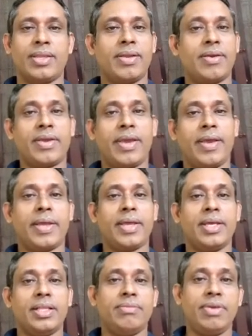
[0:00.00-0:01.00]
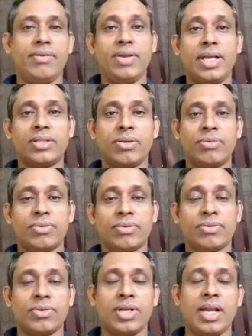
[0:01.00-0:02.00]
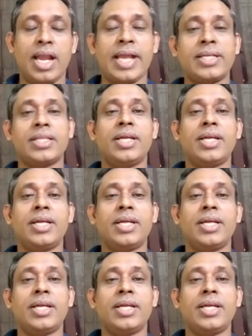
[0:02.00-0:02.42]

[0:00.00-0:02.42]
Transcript: Okay, the wavelength of light